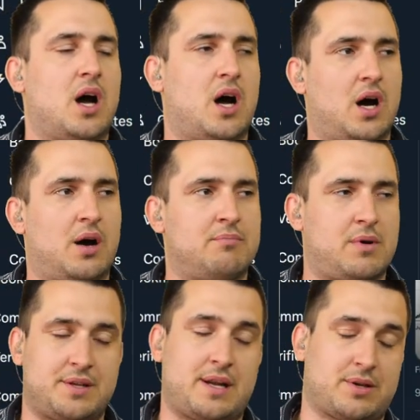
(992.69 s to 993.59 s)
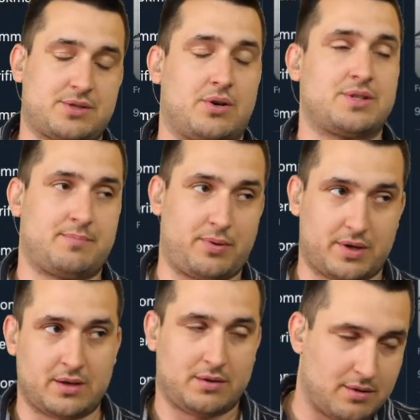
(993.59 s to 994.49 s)
other than because Austin put
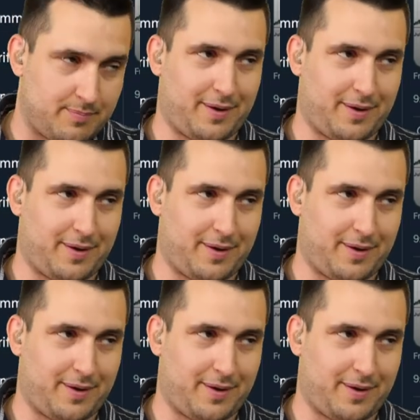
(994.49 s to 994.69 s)
it in,